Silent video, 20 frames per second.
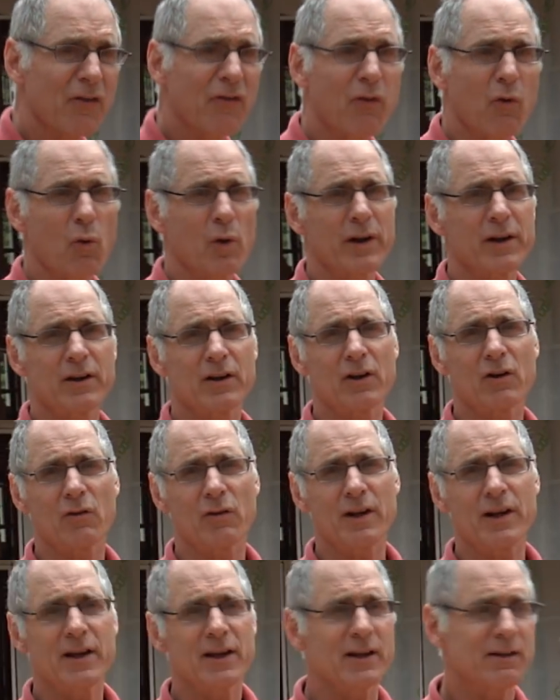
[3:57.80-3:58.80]

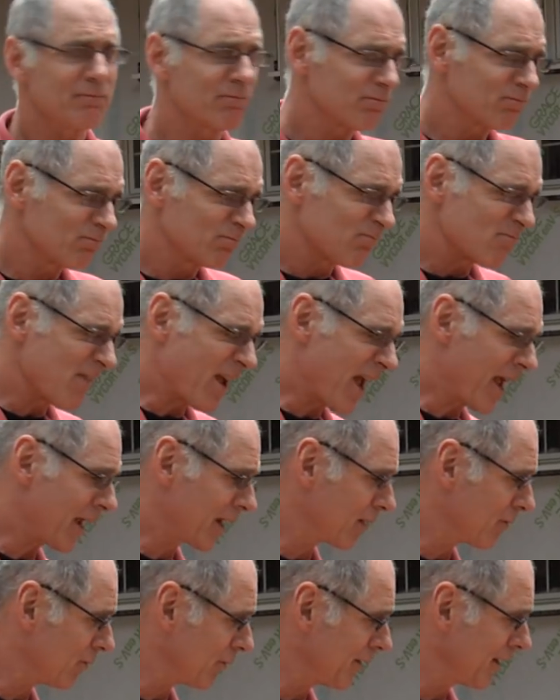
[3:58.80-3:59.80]
40-degree
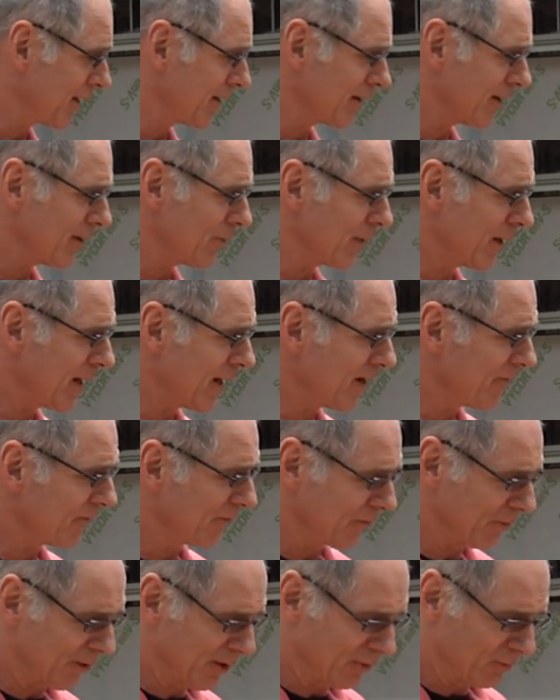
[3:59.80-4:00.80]
angle there that we have
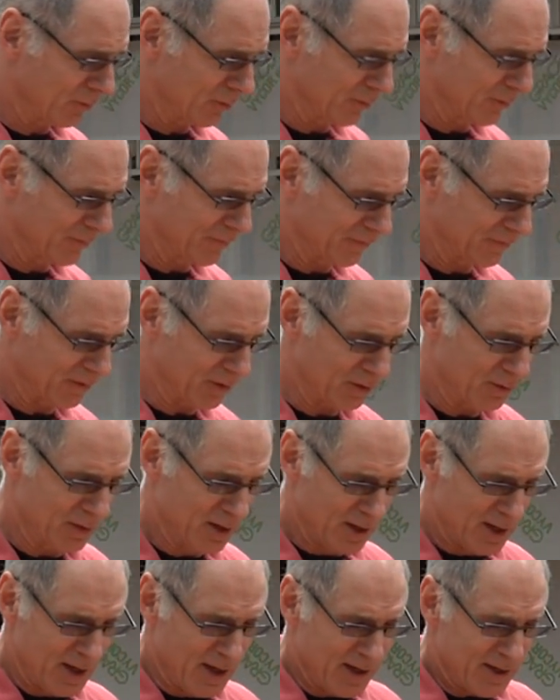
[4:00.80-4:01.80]
for our roof. So
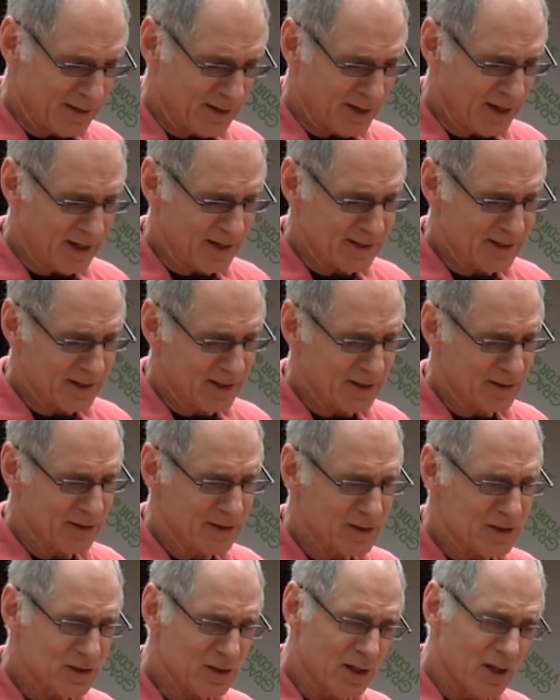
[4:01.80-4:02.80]
the idea
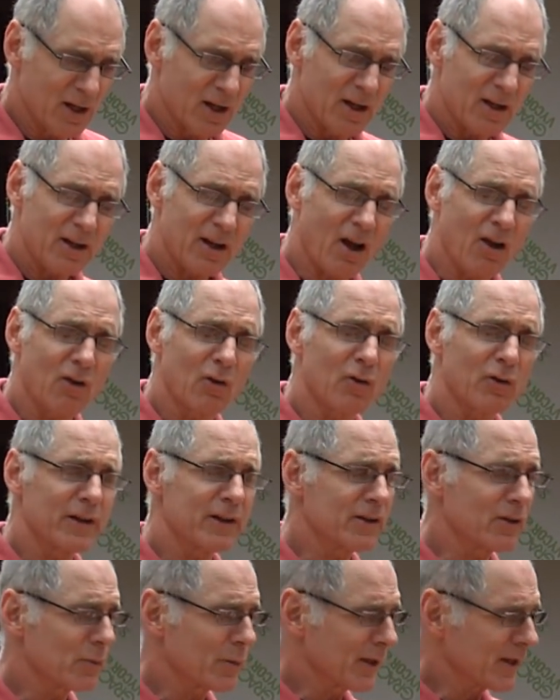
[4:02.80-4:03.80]
is, not only
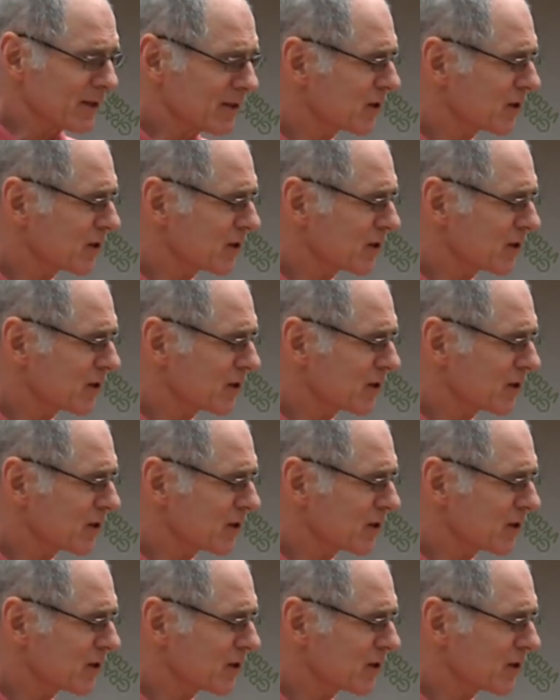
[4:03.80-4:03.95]
do we